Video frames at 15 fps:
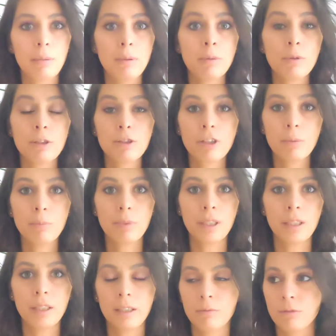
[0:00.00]
Maybe we're
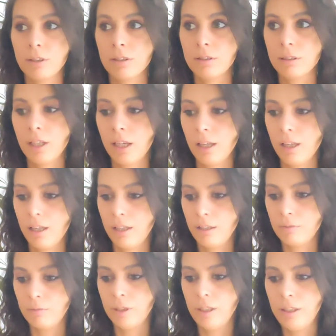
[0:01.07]
jumpy and
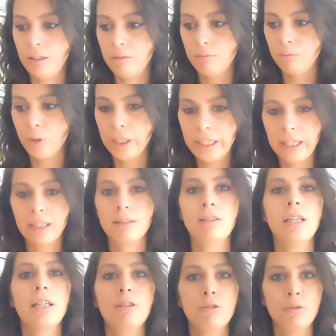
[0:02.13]
we can't
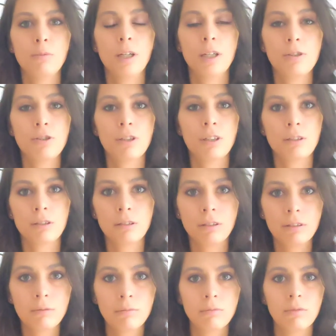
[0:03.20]
take too much
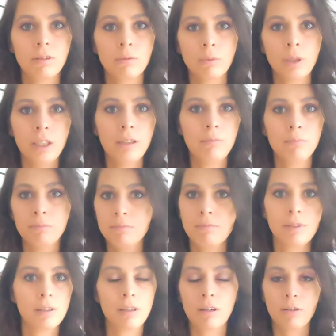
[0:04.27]
until
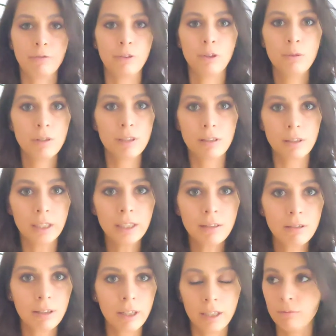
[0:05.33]
our fuse is
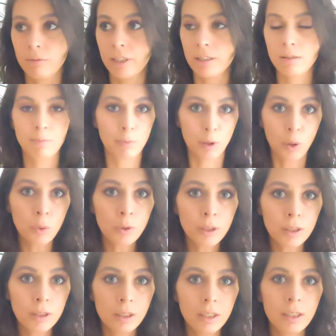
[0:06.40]
lit and we explode.
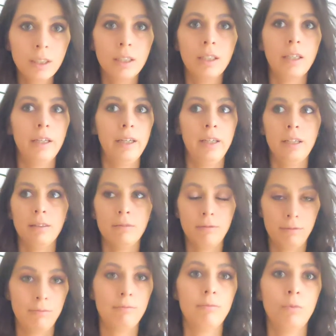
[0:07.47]
And
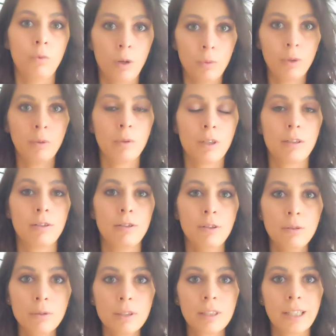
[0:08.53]
what we want to
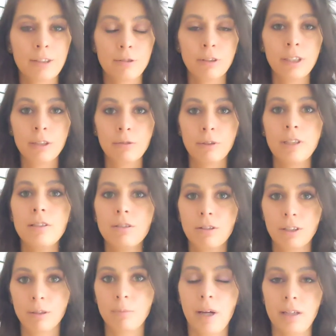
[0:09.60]
do is actually increase
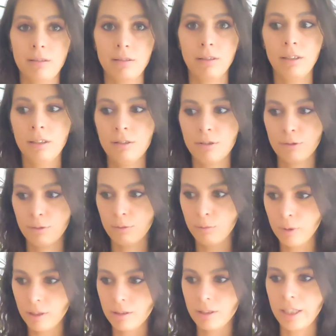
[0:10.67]
our capacity to
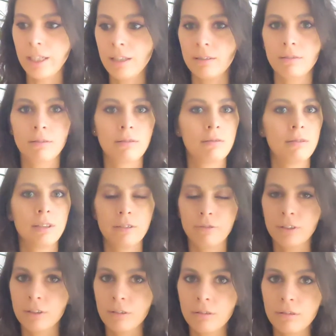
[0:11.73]
withstand
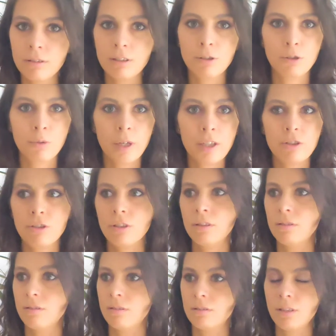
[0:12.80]
difficult
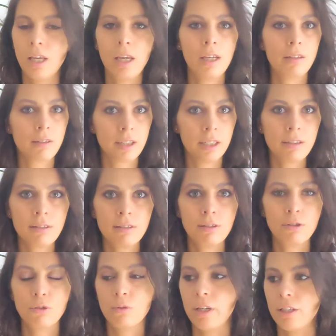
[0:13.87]
situations, tense
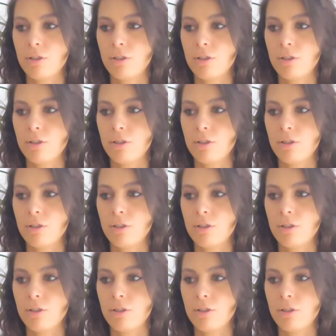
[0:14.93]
